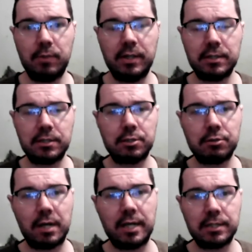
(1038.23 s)
What is the
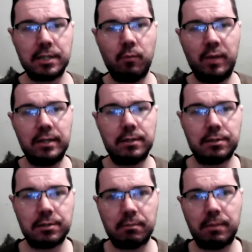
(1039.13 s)
strengths and
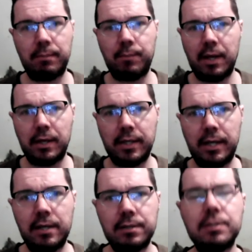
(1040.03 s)
weaknesses of my
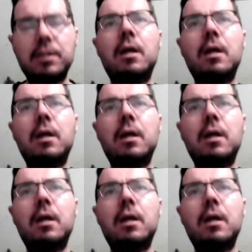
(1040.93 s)
podcast?